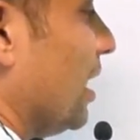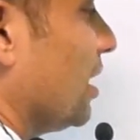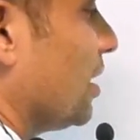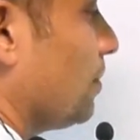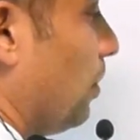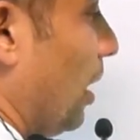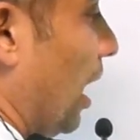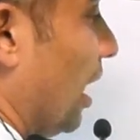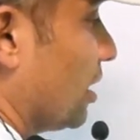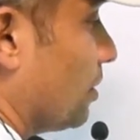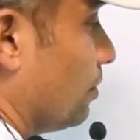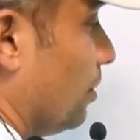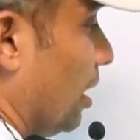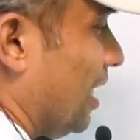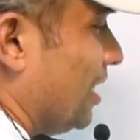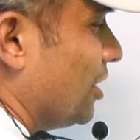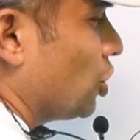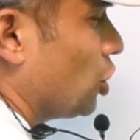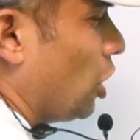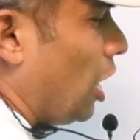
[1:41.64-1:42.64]
is plasma.
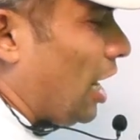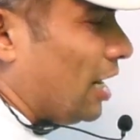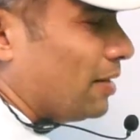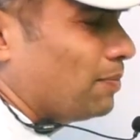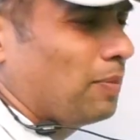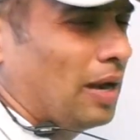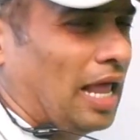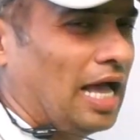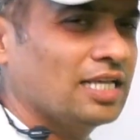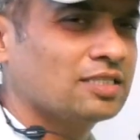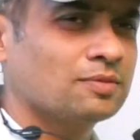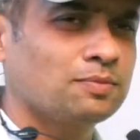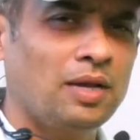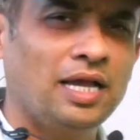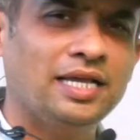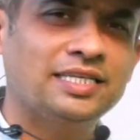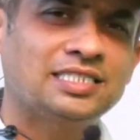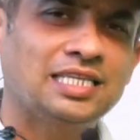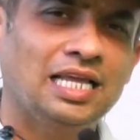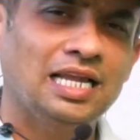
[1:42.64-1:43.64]
In short,
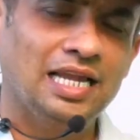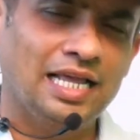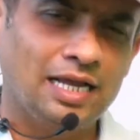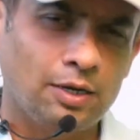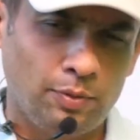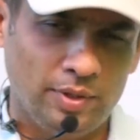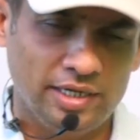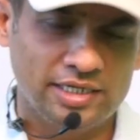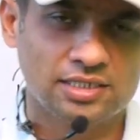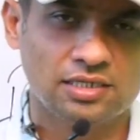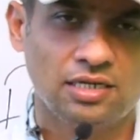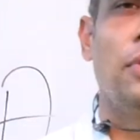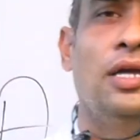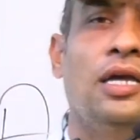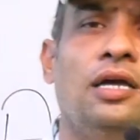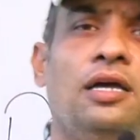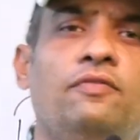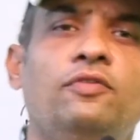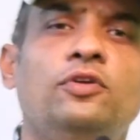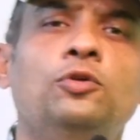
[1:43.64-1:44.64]
plasma is a liquid
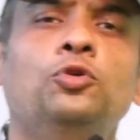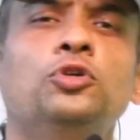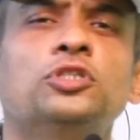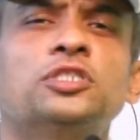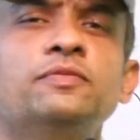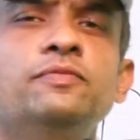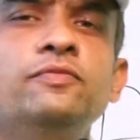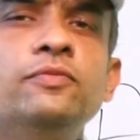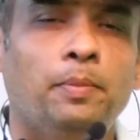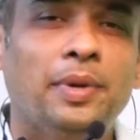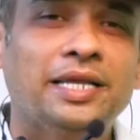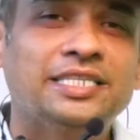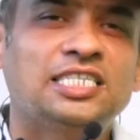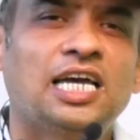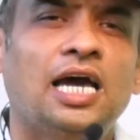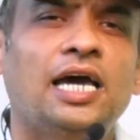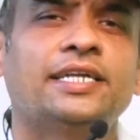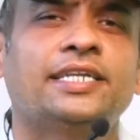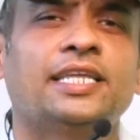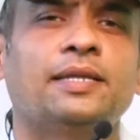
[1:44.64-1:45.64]
whose
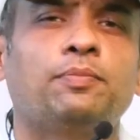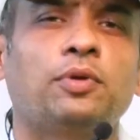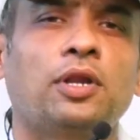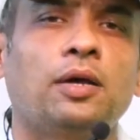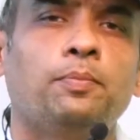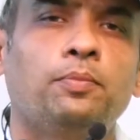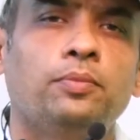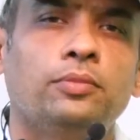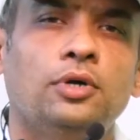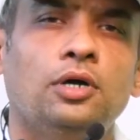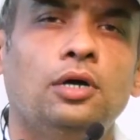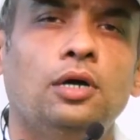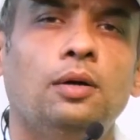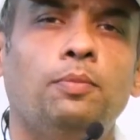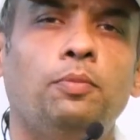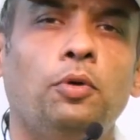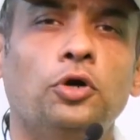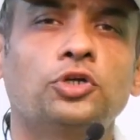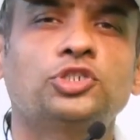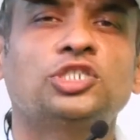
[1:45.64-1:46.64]
majority
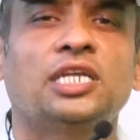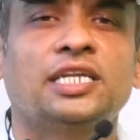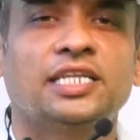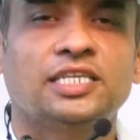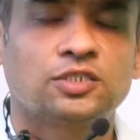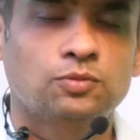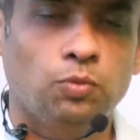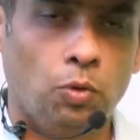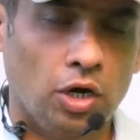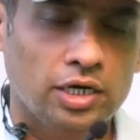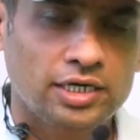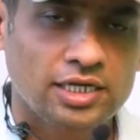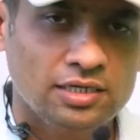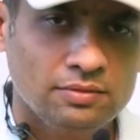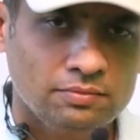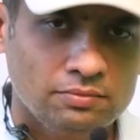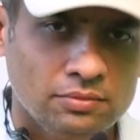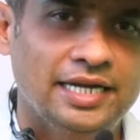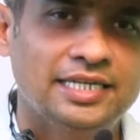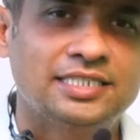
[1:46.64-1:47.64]
portion is
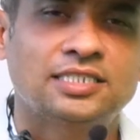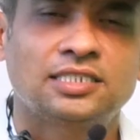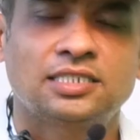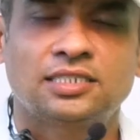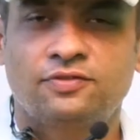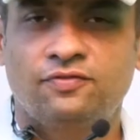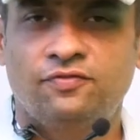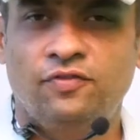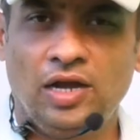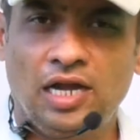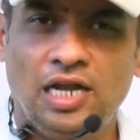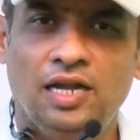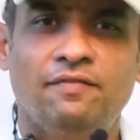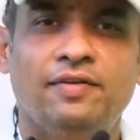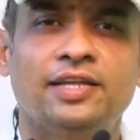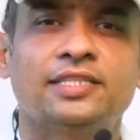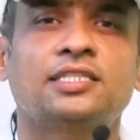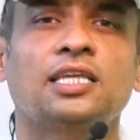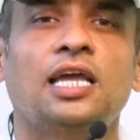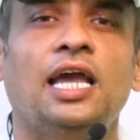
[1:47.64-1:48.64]
water. It's filled
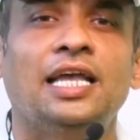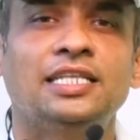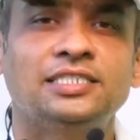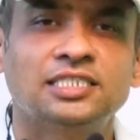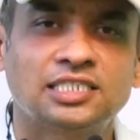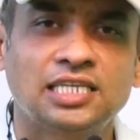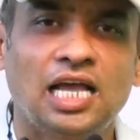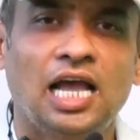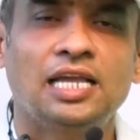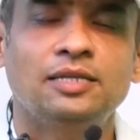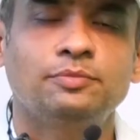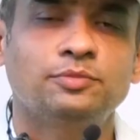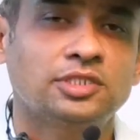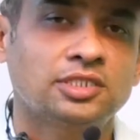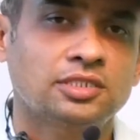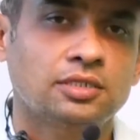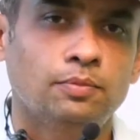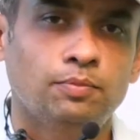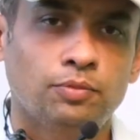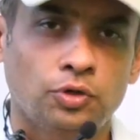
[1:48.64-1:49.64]
with
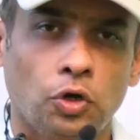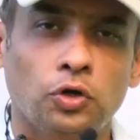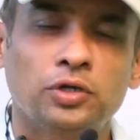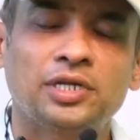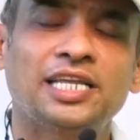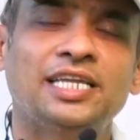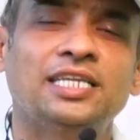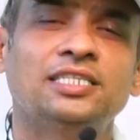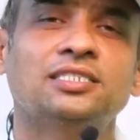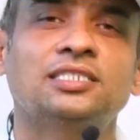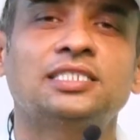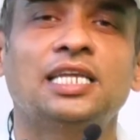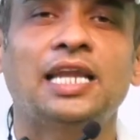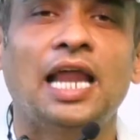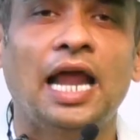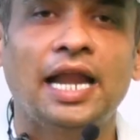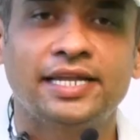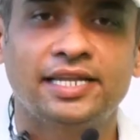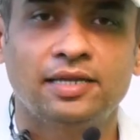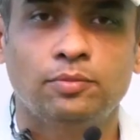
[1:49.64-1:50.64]
enzymes, proteins
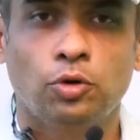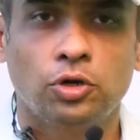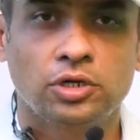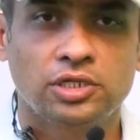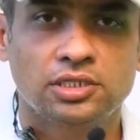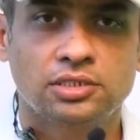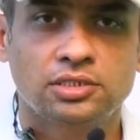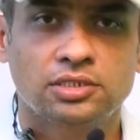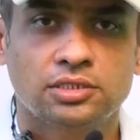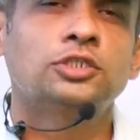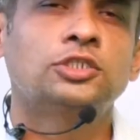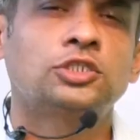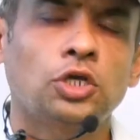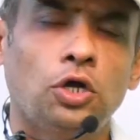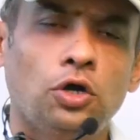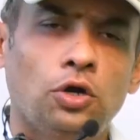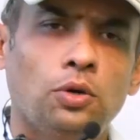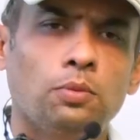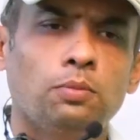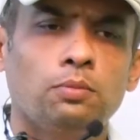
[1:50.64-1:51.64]
and antibodies.
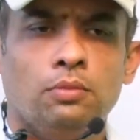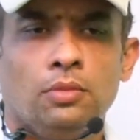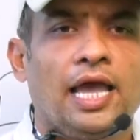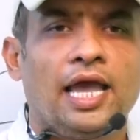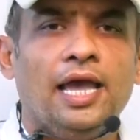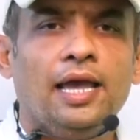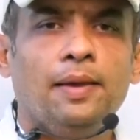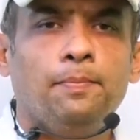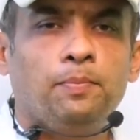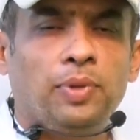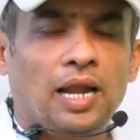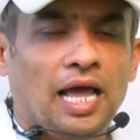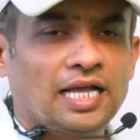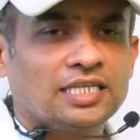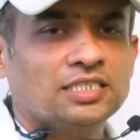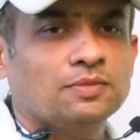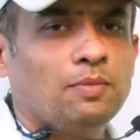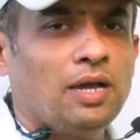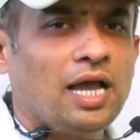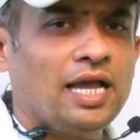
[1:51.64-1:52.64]
So a
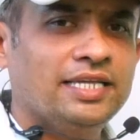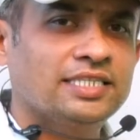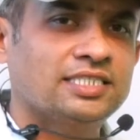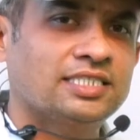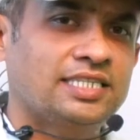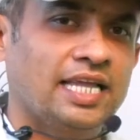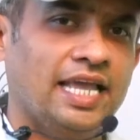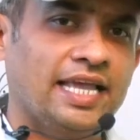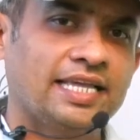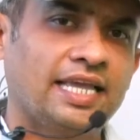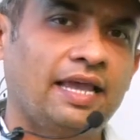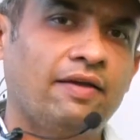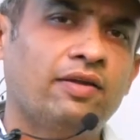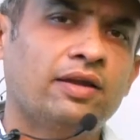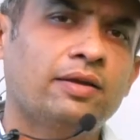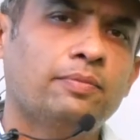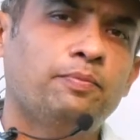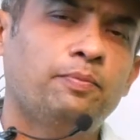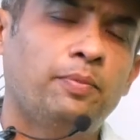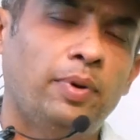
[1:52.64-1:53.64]
plasma is
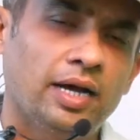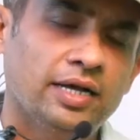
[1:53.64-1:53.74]
taken